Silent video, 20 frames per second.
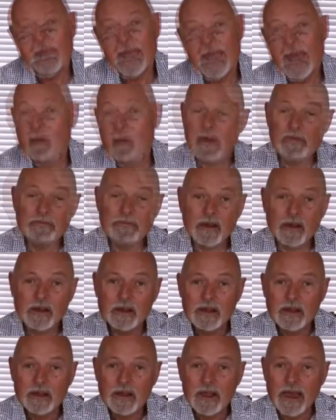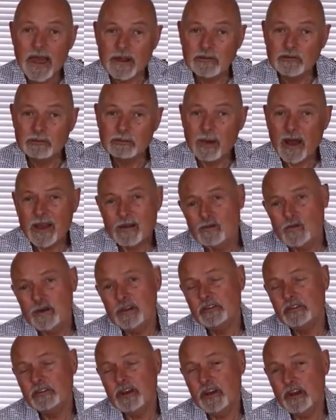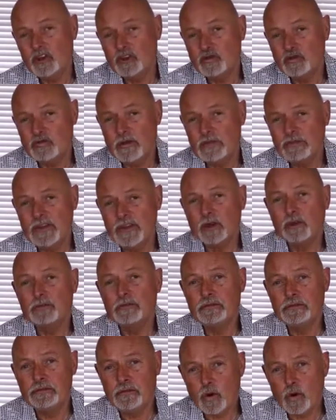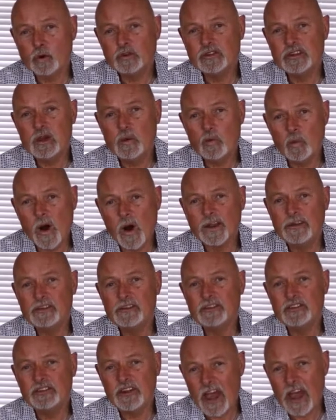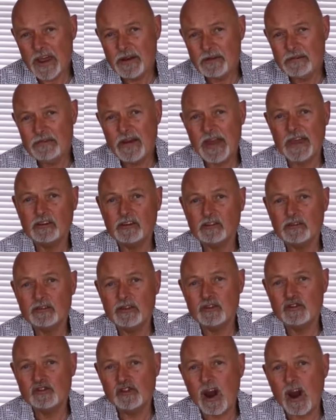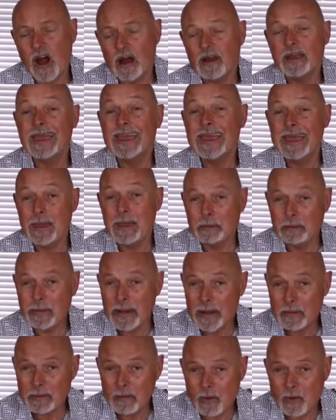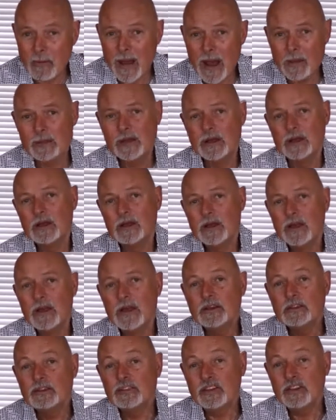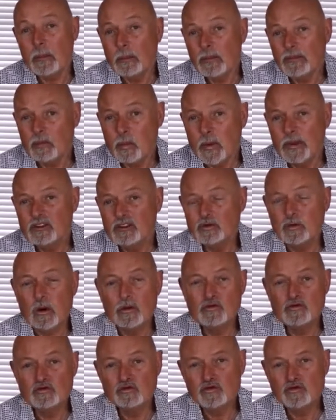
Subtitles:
However, as my research revealed 41 side effects of the drug ipilimumab, some of which were